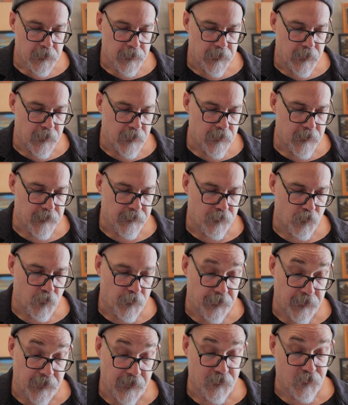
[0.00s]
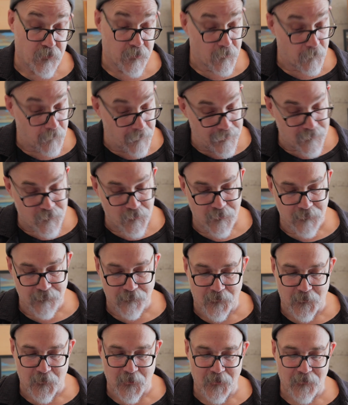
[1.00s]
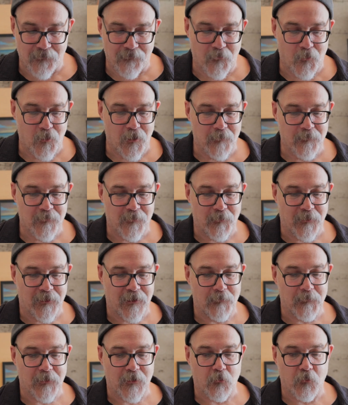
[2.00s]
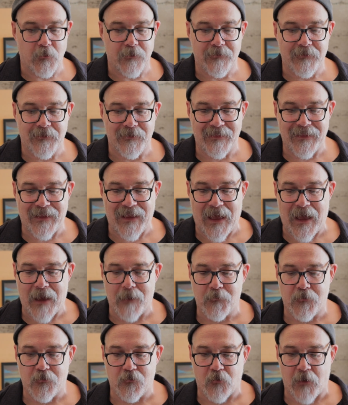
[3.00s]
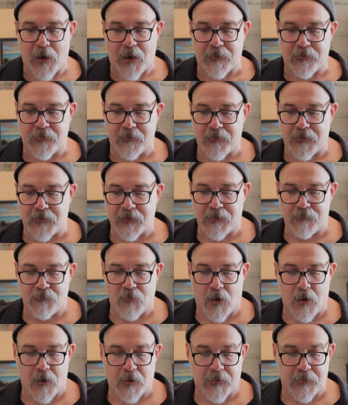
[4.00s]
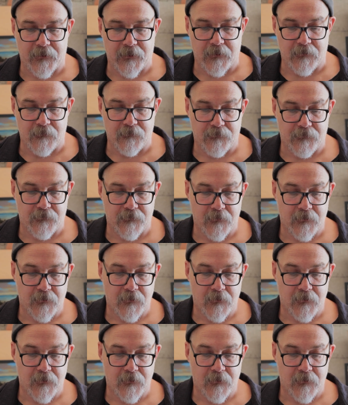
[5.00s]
Yes, with each iteration, familiar forms become increasingly abstracted and evocative.